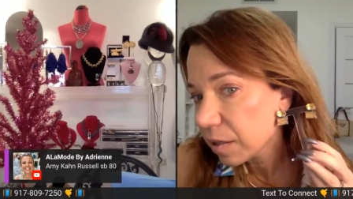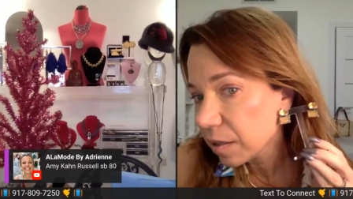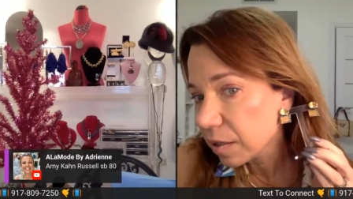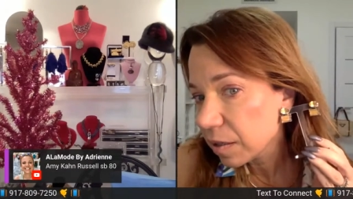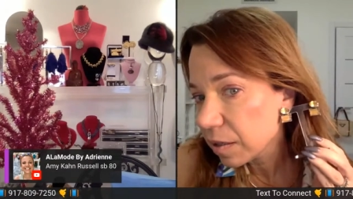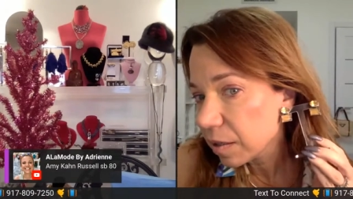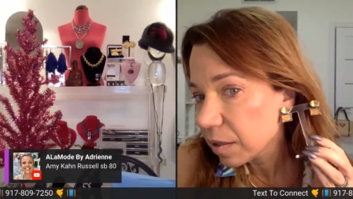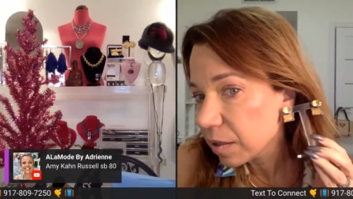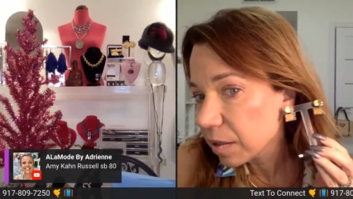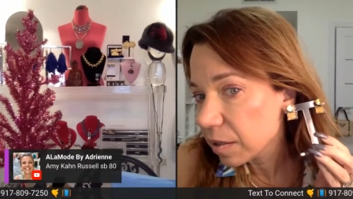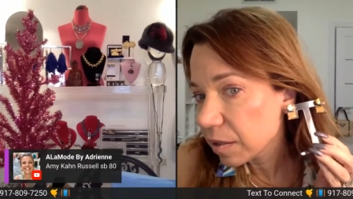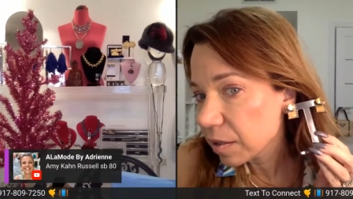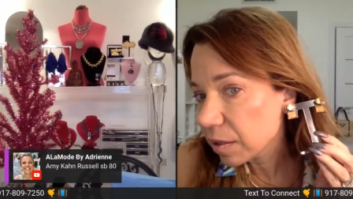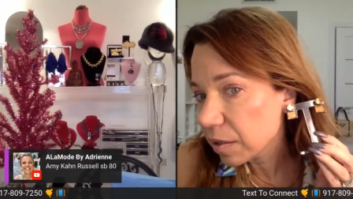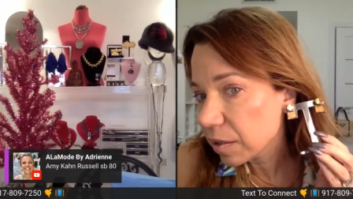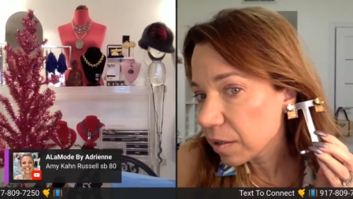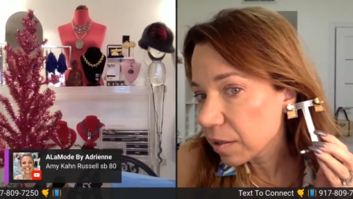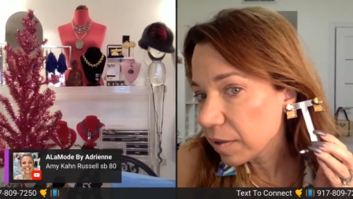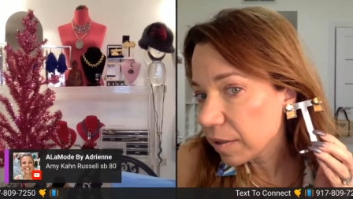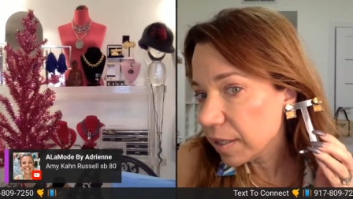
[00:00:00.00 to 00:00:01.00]

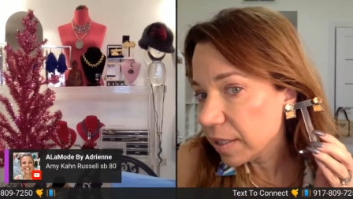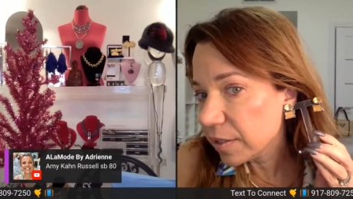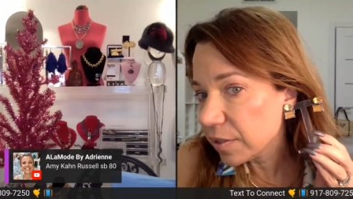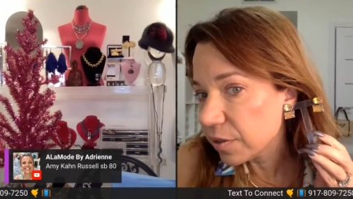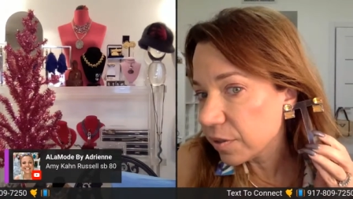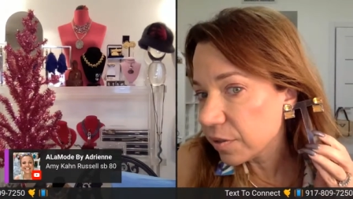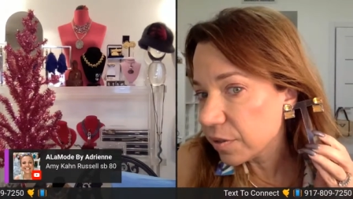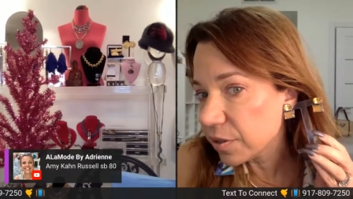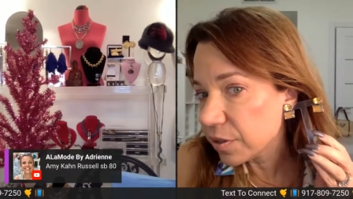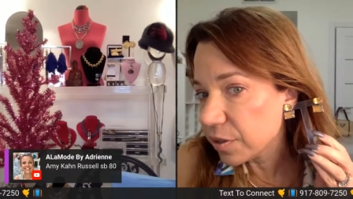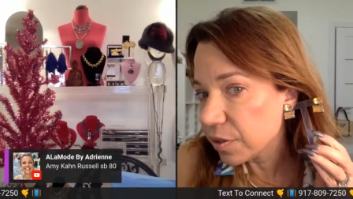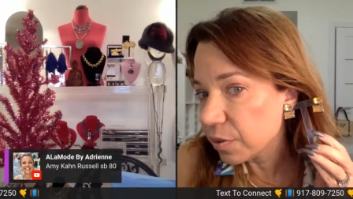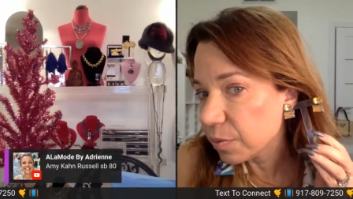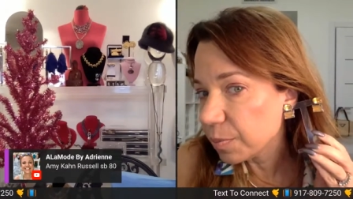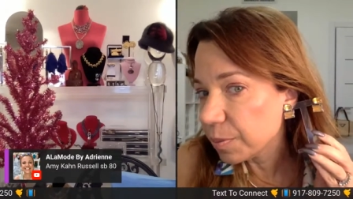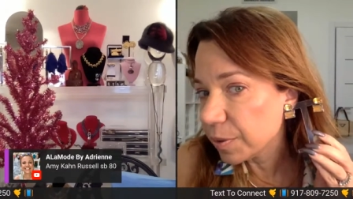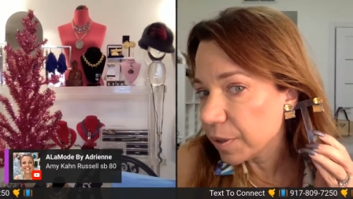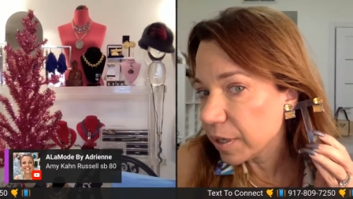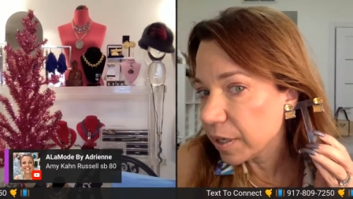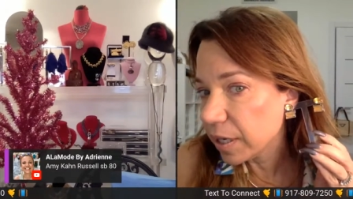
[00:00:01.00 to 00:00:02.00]
Mm. These are so
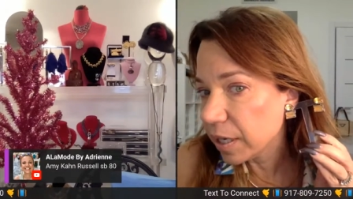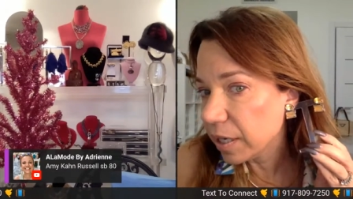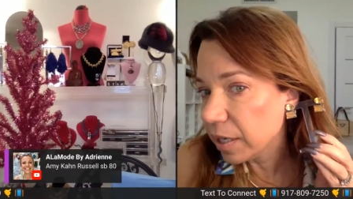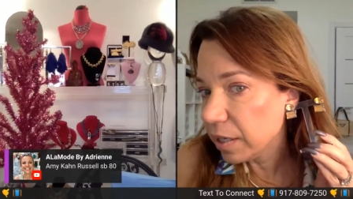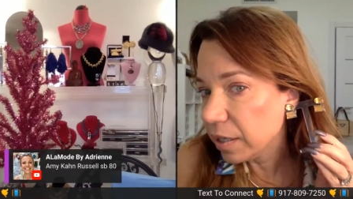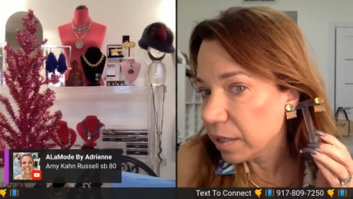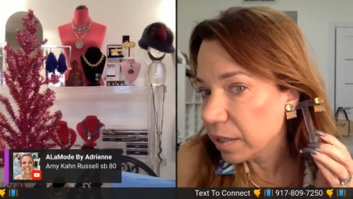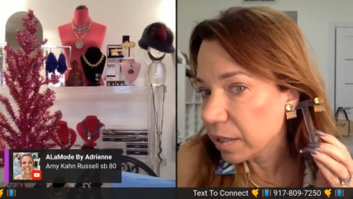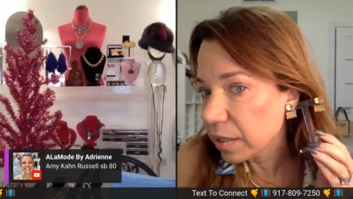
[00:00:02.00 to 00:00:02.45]
pretty.